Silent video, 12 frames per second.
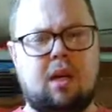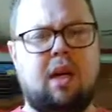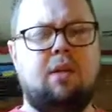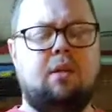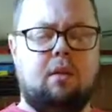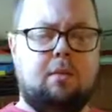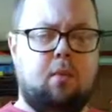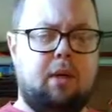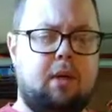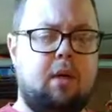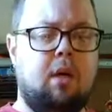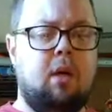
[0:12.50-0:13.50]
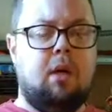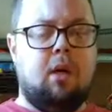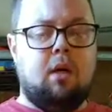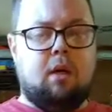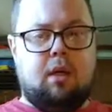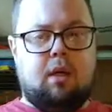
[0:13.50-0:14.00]
kind of to the point
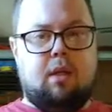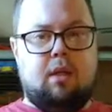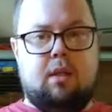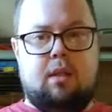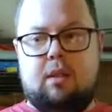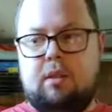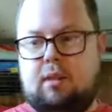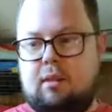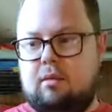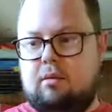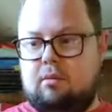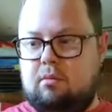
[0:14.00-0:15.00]
because